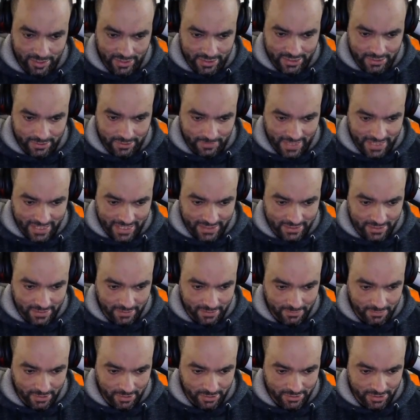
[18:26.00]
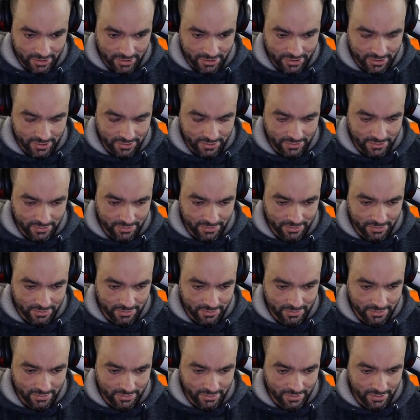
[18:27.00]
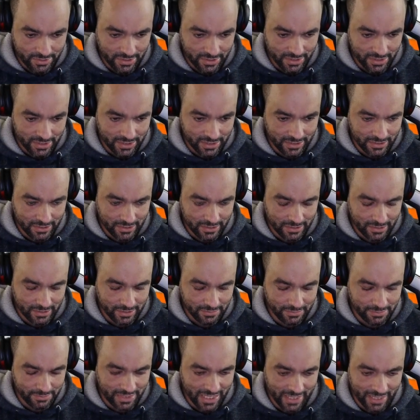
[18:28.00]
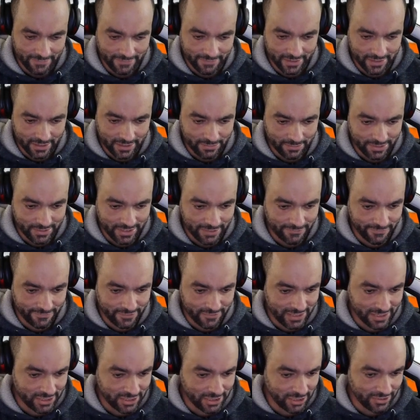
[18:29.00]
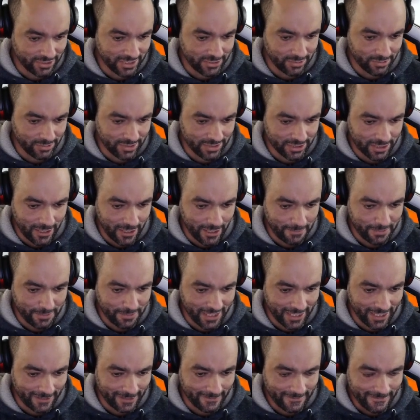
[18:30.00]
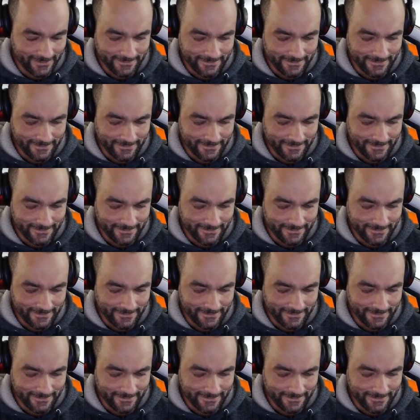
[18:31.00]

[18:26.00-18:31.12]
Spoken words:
expect the motors to behave a little bit differently. So this one is up now.